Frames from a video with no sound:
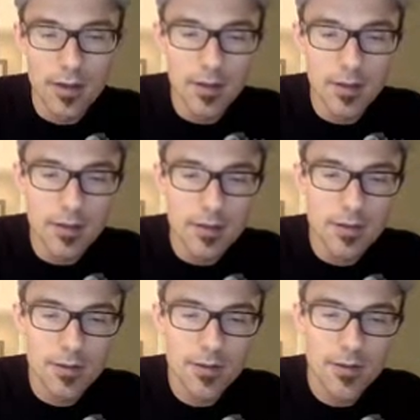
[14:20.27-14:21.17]
this.
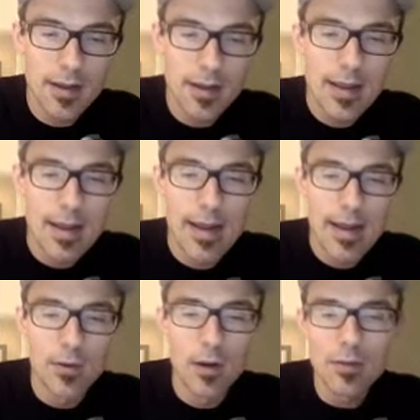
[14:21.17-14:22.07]

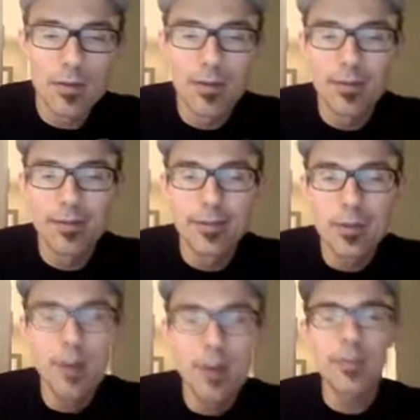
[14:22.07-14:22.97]
And
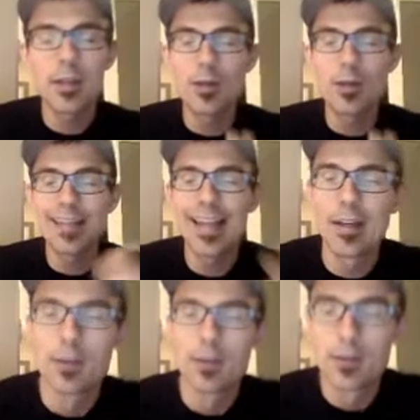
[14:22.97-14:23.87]
sort of your
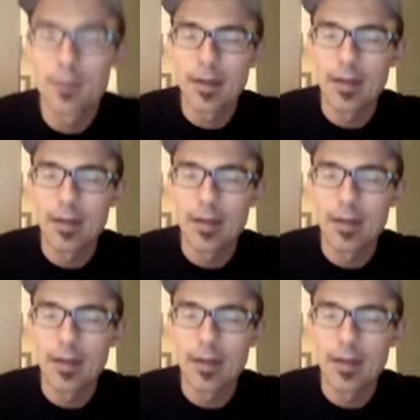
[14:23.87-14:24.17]
tell,